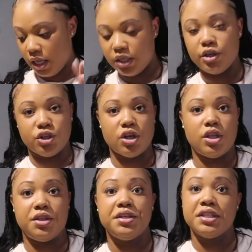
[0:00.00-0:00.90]
These are the
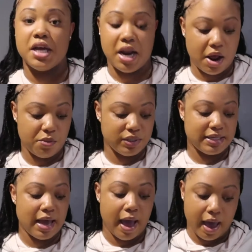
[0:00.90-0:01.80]
things that was
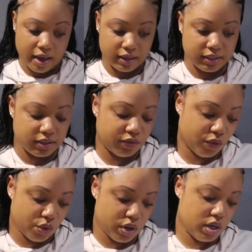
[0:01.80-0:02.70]
asked
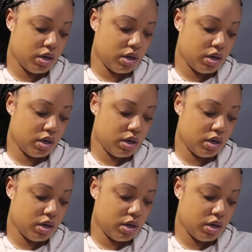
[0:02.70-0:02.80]
for,